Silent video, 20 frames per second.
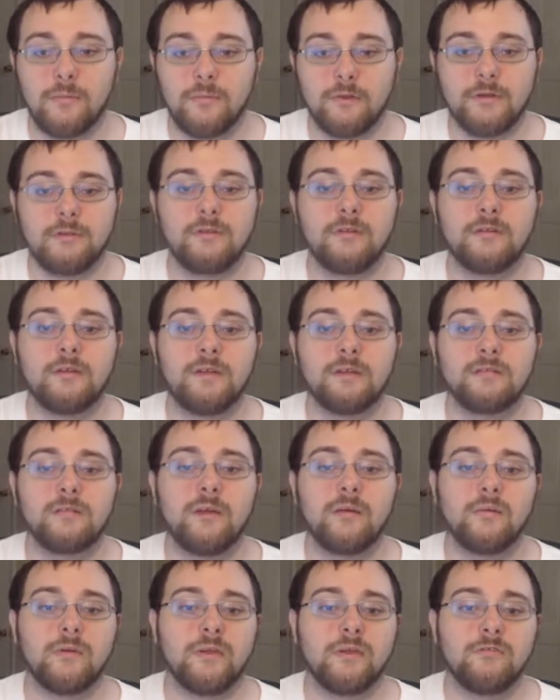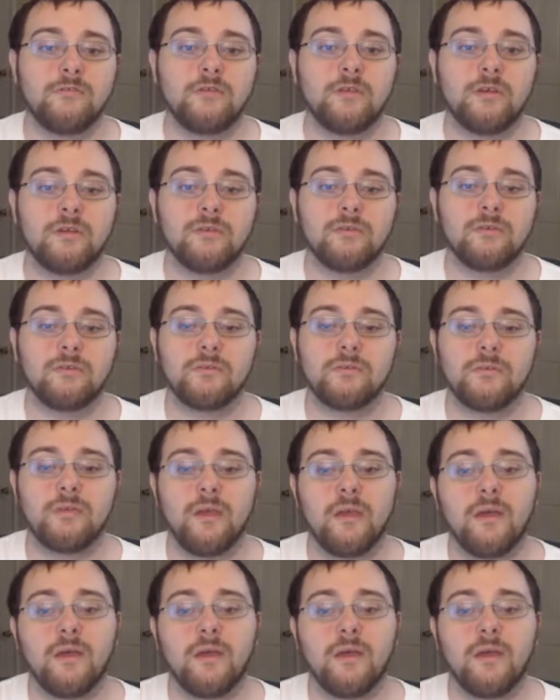And until next time, Keishlings.